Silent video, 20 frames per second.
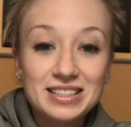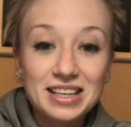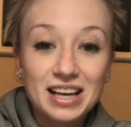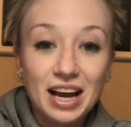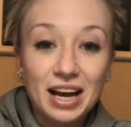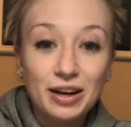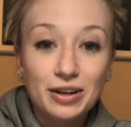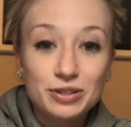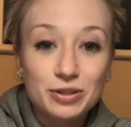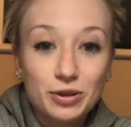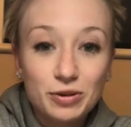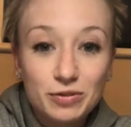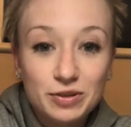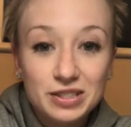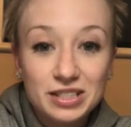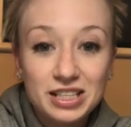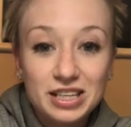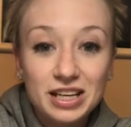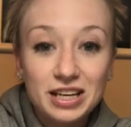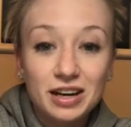I also
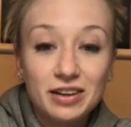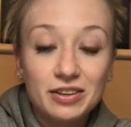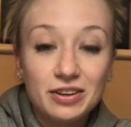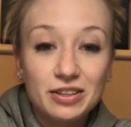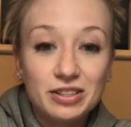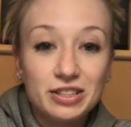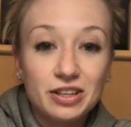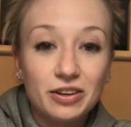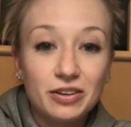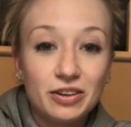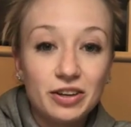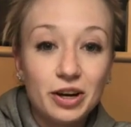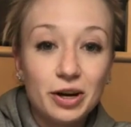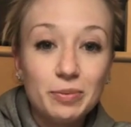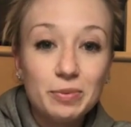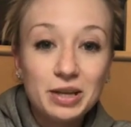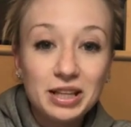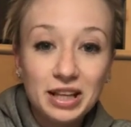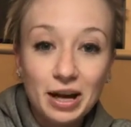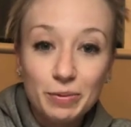oversee their cell
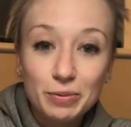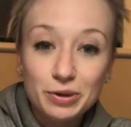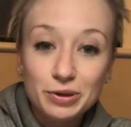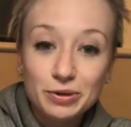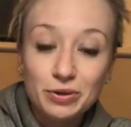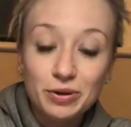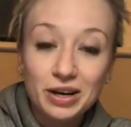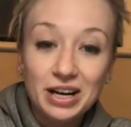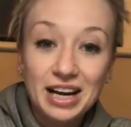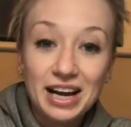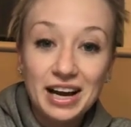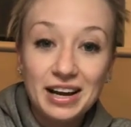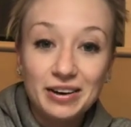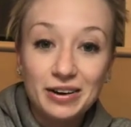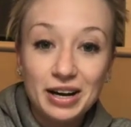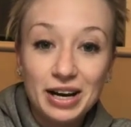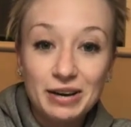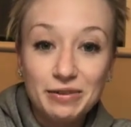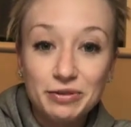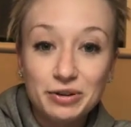therapy laboratory and our
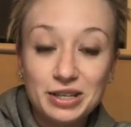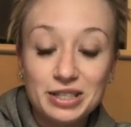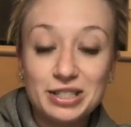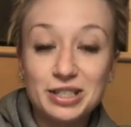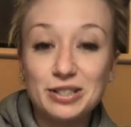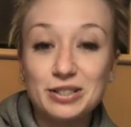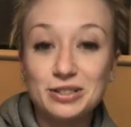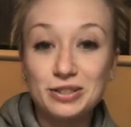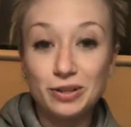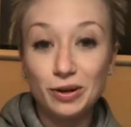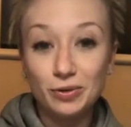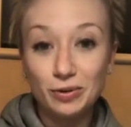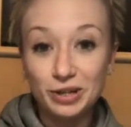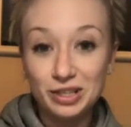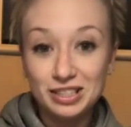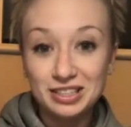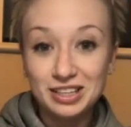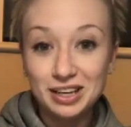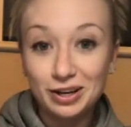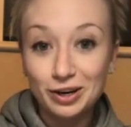apheresis donor
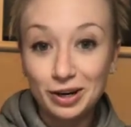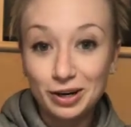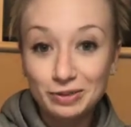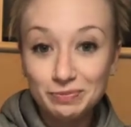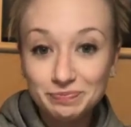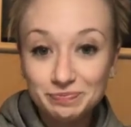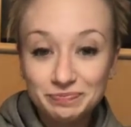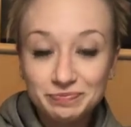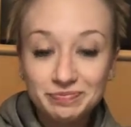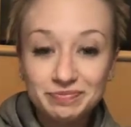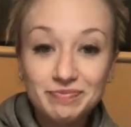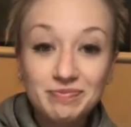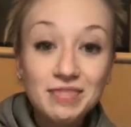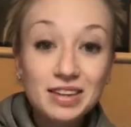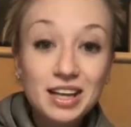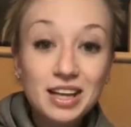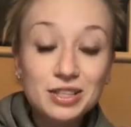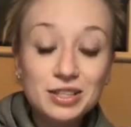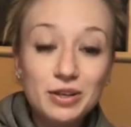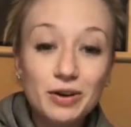center.
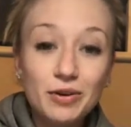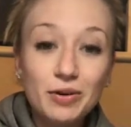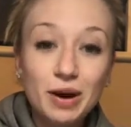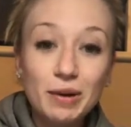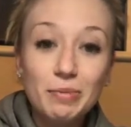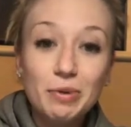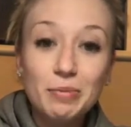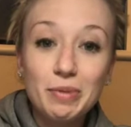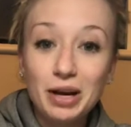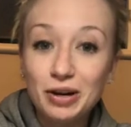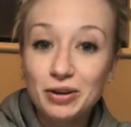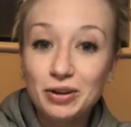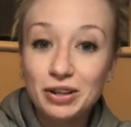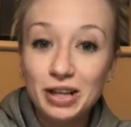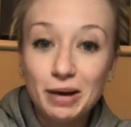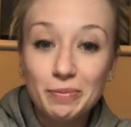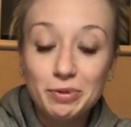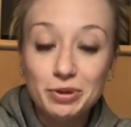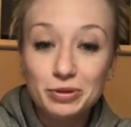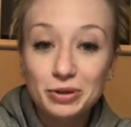So I'm a medical
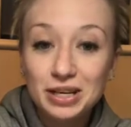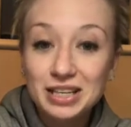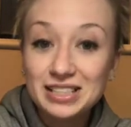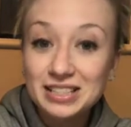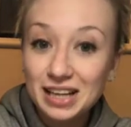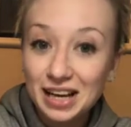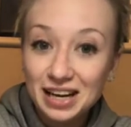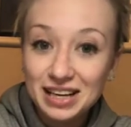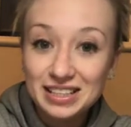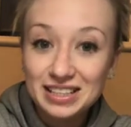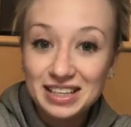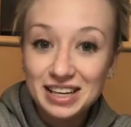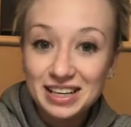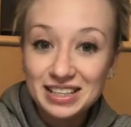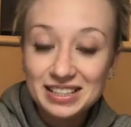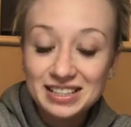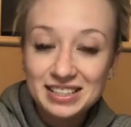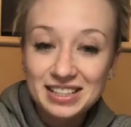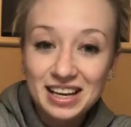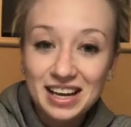laboratory
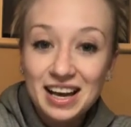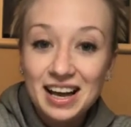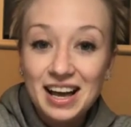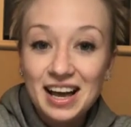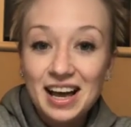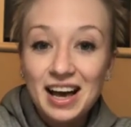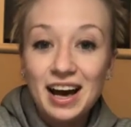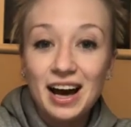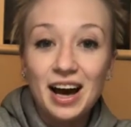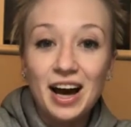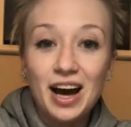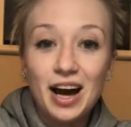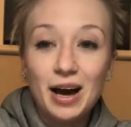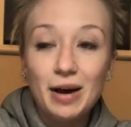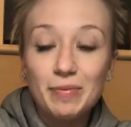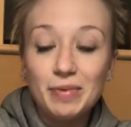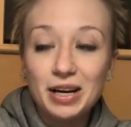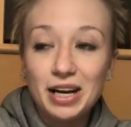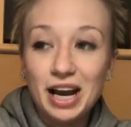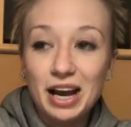scientist,
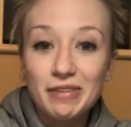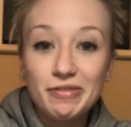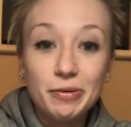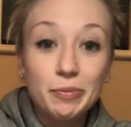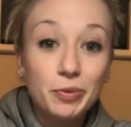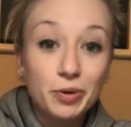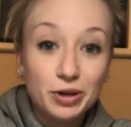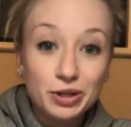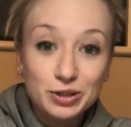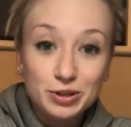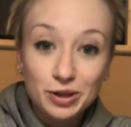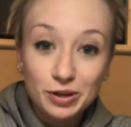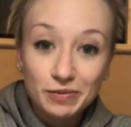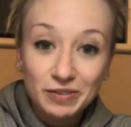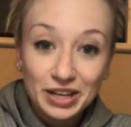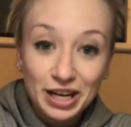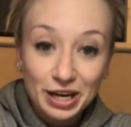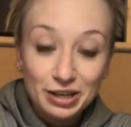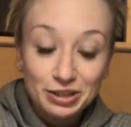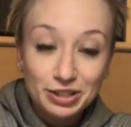and I have a board
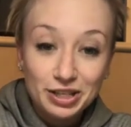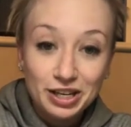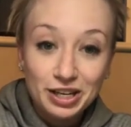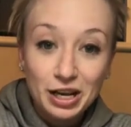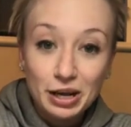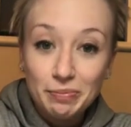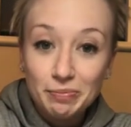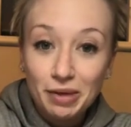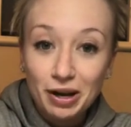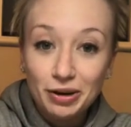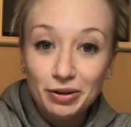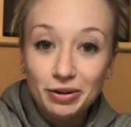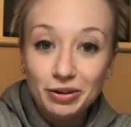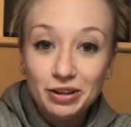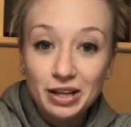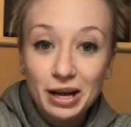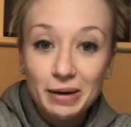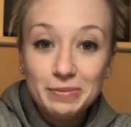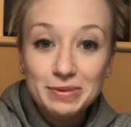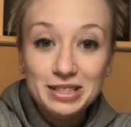certification in medical
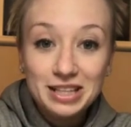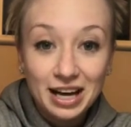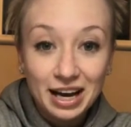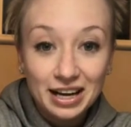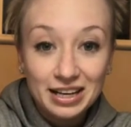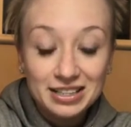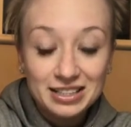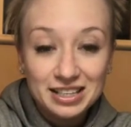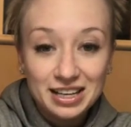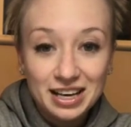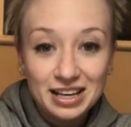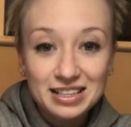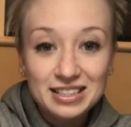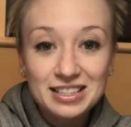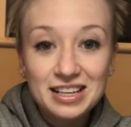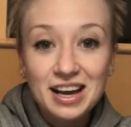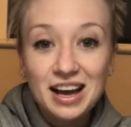lab sciences.